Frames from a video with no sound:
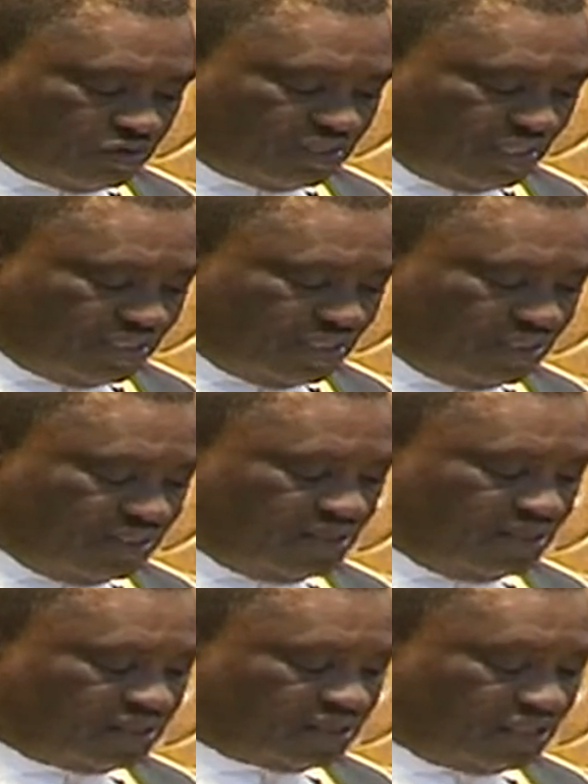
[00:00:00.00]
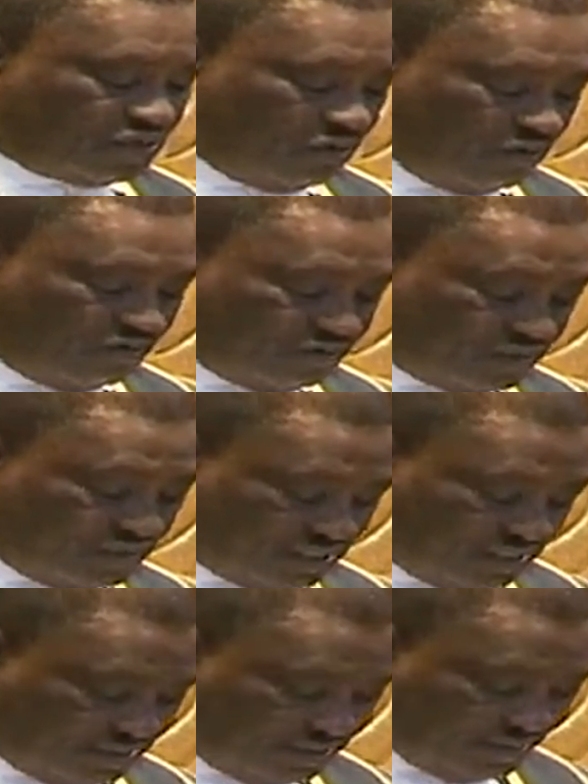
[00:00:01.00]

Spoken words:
to certain state offices.